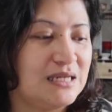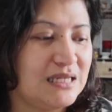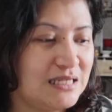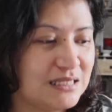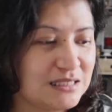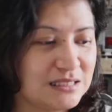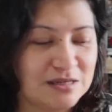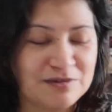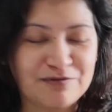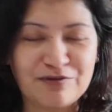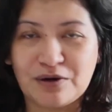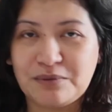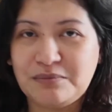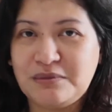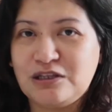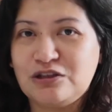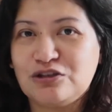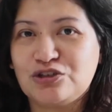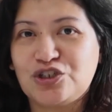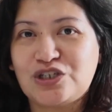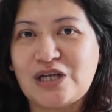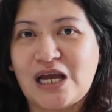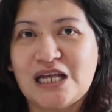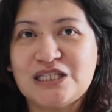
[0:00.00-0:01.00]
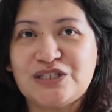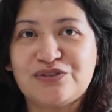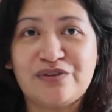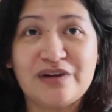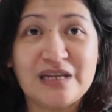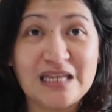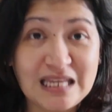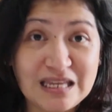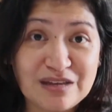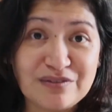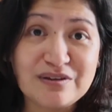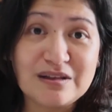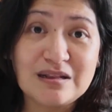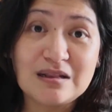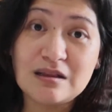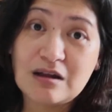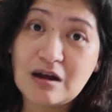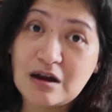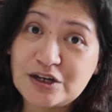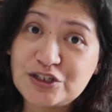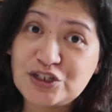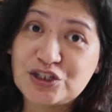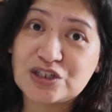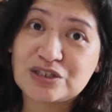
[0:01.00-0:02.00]
Easy for me to transfer even
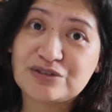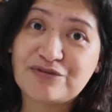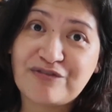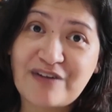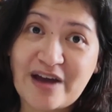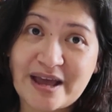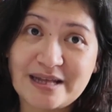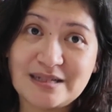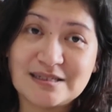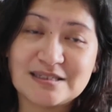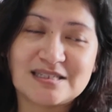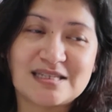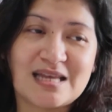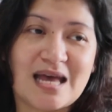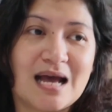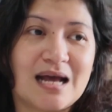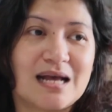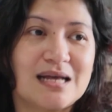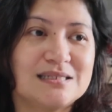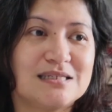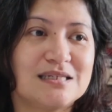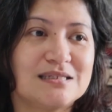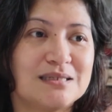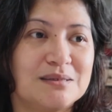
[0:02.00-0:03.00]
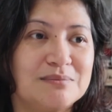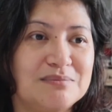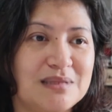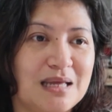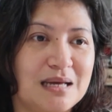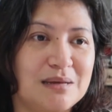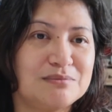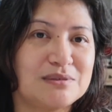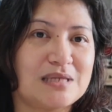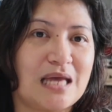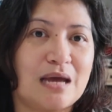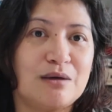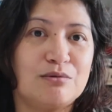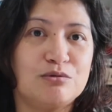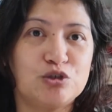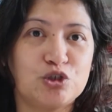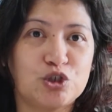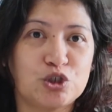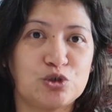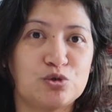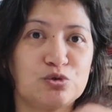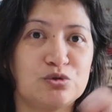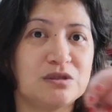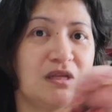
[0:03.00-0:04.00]
large files, ha? Kasi sometimes I
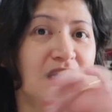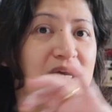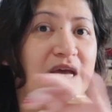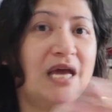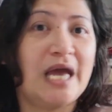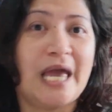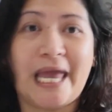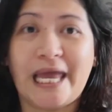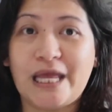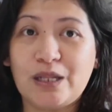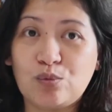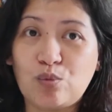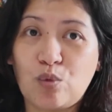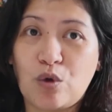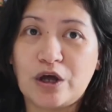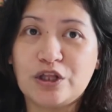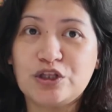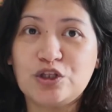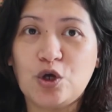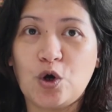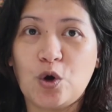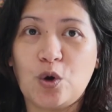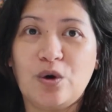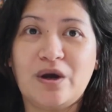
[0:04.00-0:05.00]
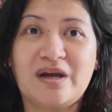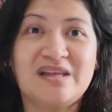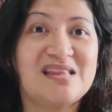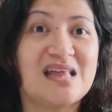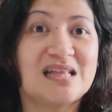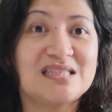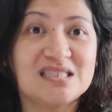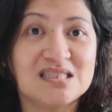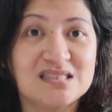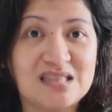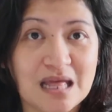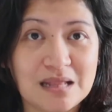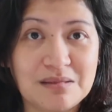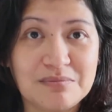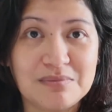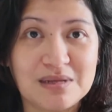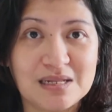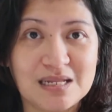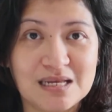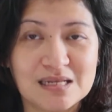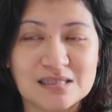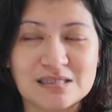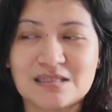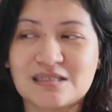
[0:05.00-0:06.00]
would shoot in one go, and that's ten
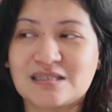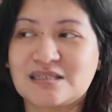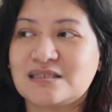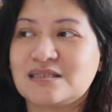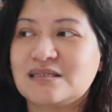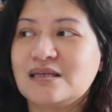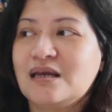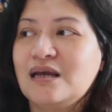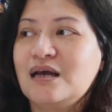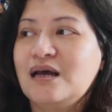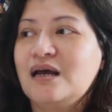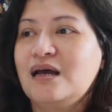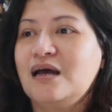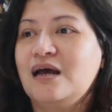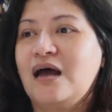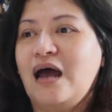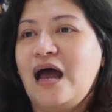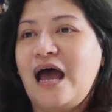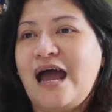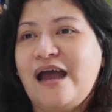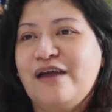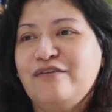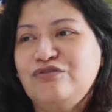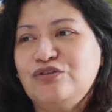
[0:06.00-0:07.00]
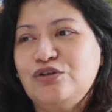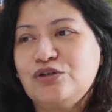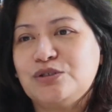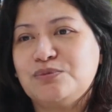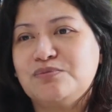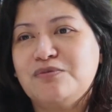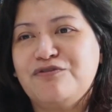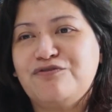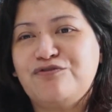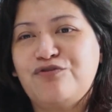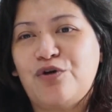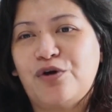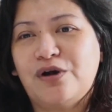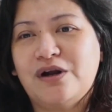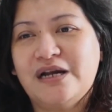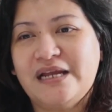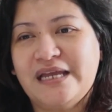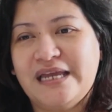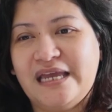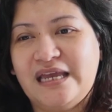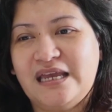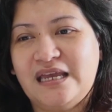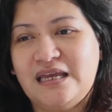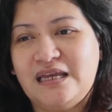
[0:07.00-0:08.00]
minutes. I've used before
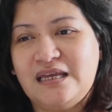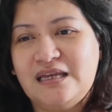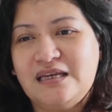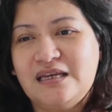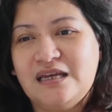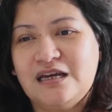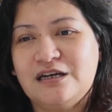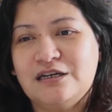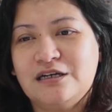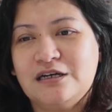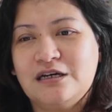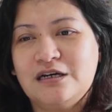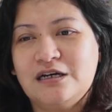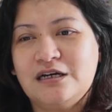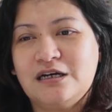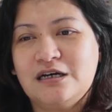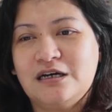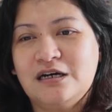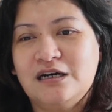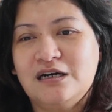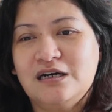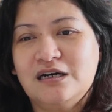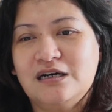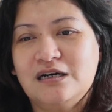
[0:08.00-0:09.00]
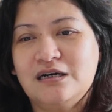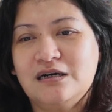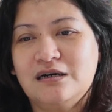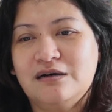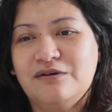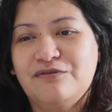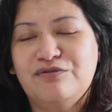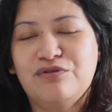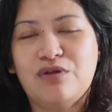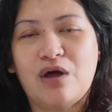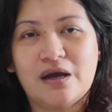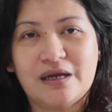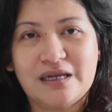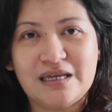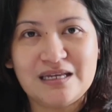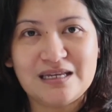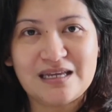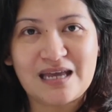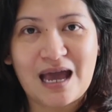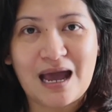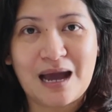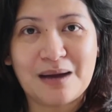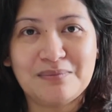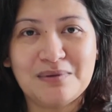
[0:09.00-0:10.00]
a, a, a vlogging
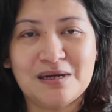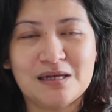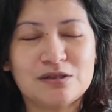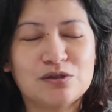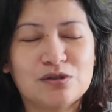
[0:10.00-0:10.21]
camera.